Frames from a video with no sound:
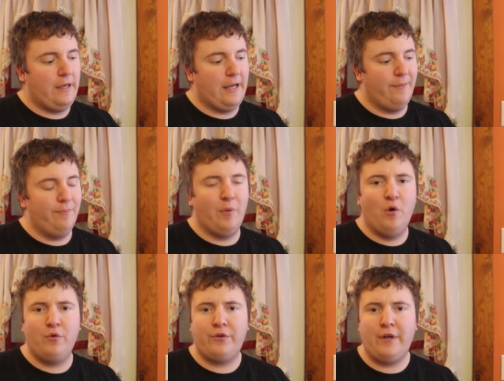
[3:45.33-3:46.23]
in
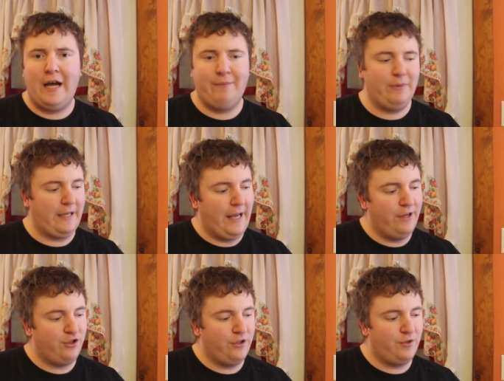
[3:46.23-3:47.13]
both
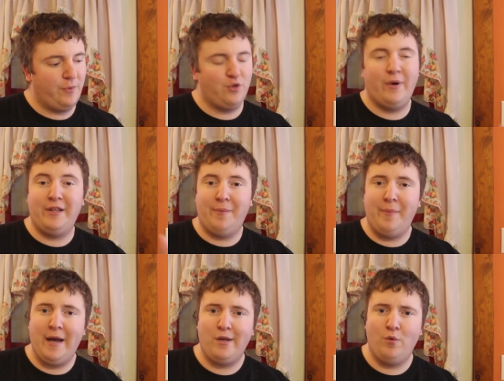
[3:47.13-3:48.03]
applications between the
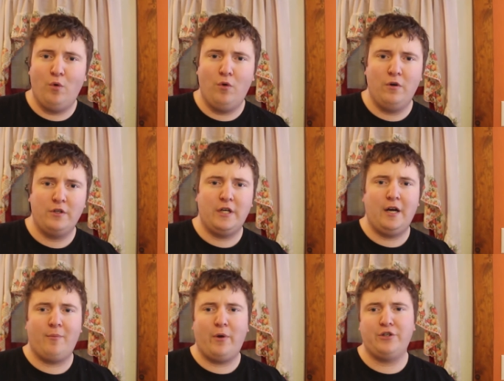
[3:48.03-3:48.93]
manual
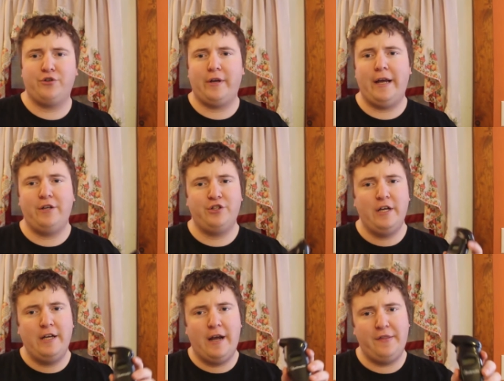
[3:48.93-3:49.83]
tire pressure gauge
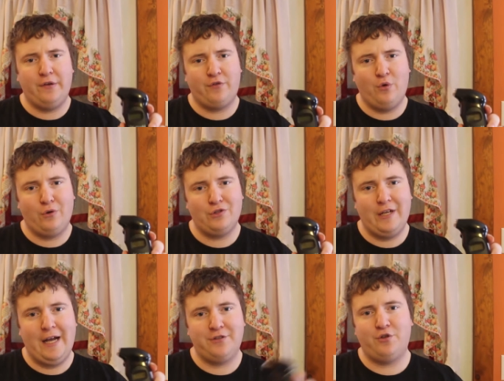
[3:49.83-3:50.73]
and then of course
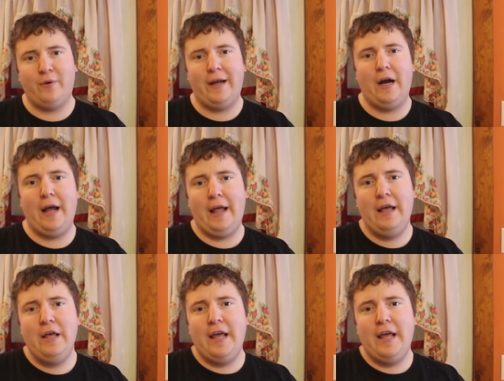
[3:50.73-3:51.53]
the Astro AI,